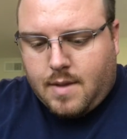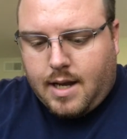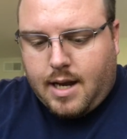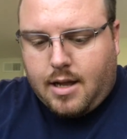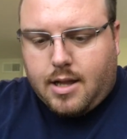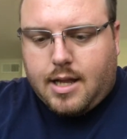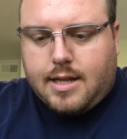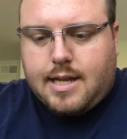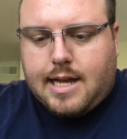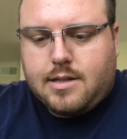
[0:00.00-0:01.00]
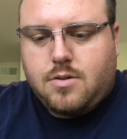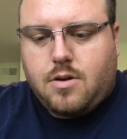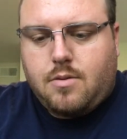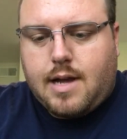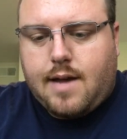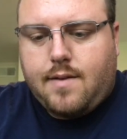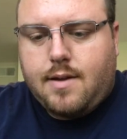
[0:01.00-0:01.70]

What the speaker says: Any online tack store will have